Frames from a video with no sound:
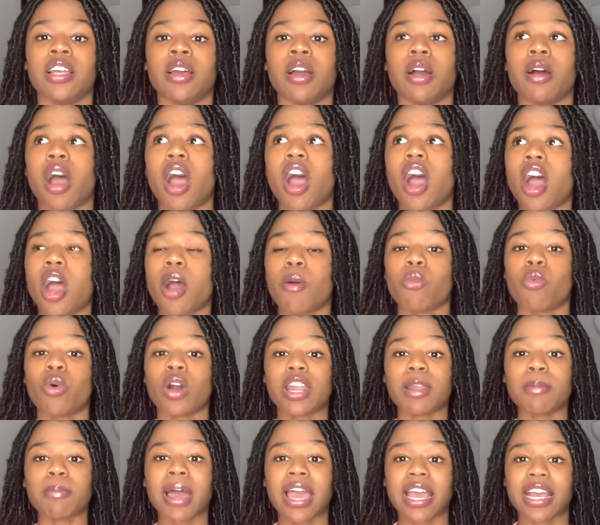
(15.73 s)

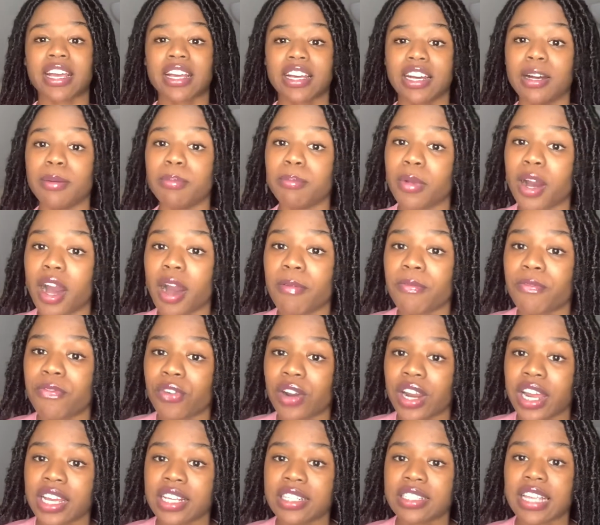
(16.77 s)
One of my good mom
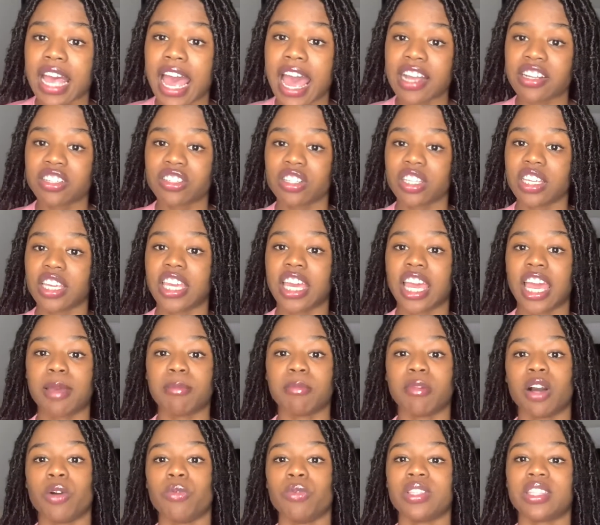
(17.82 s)
friends actually came
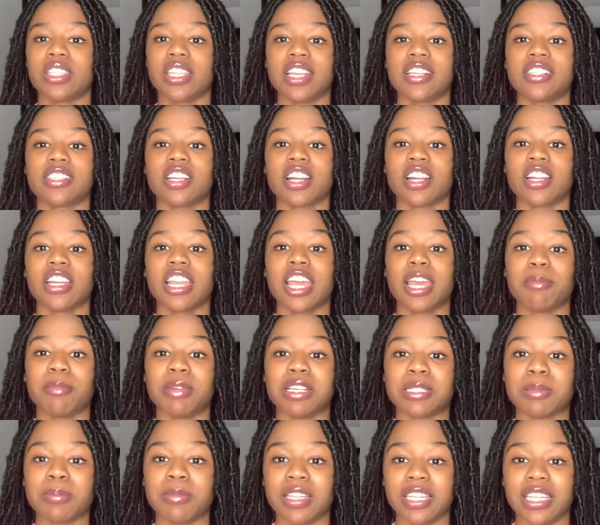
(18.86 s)
up with this. Her name
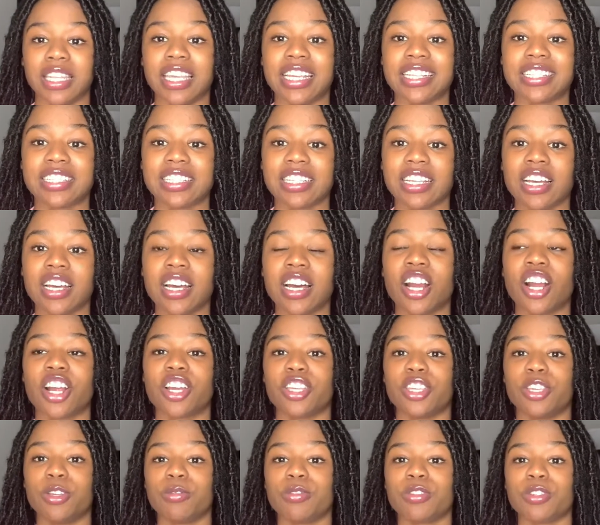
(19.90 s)
is Melissa. Her
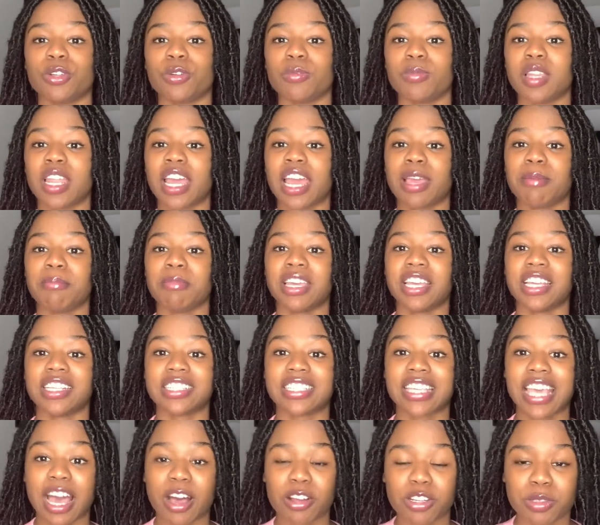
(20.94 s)
YouTube name is
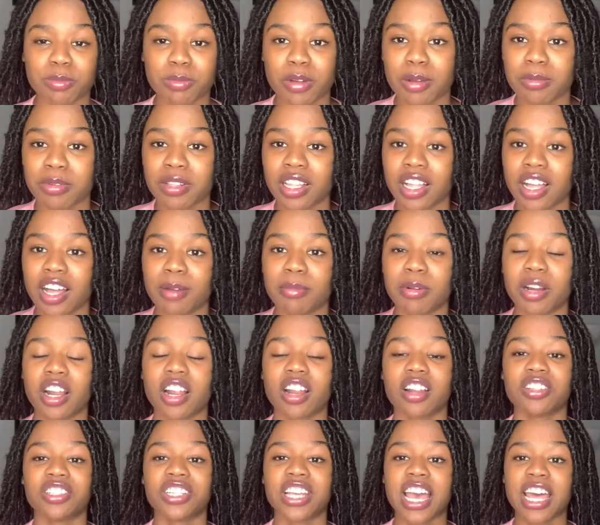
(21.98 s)
Couch Mom Club.
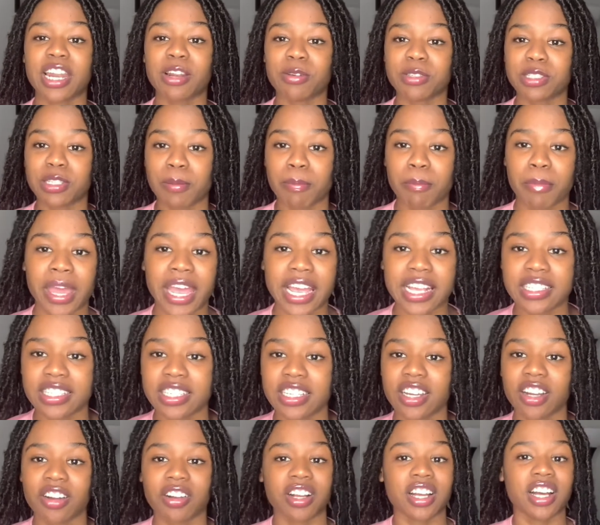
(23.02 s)
Her channel is
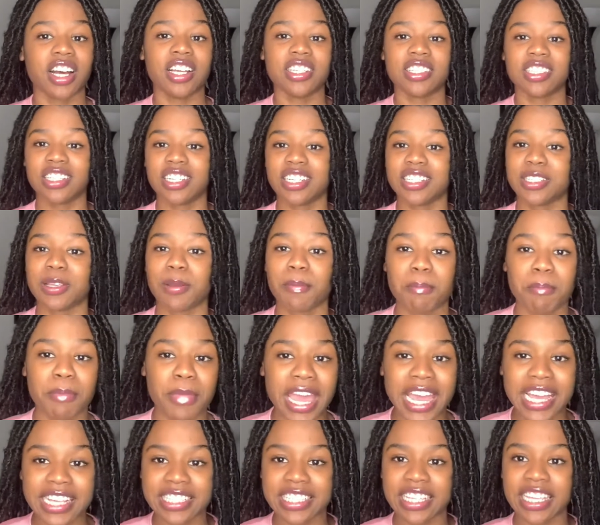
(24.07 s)
amazing. Her content is
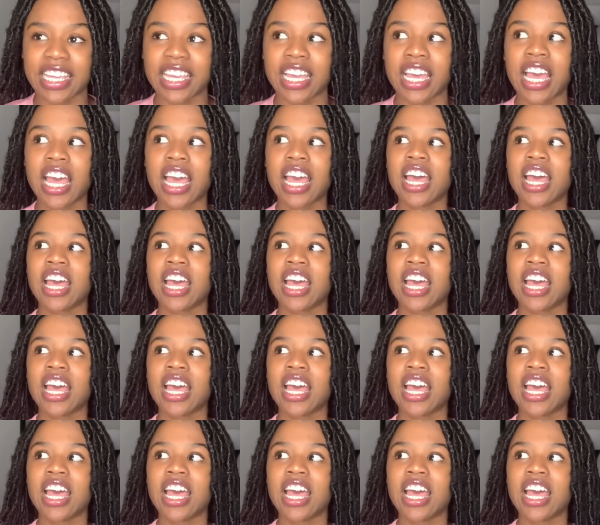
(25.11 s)
amazing.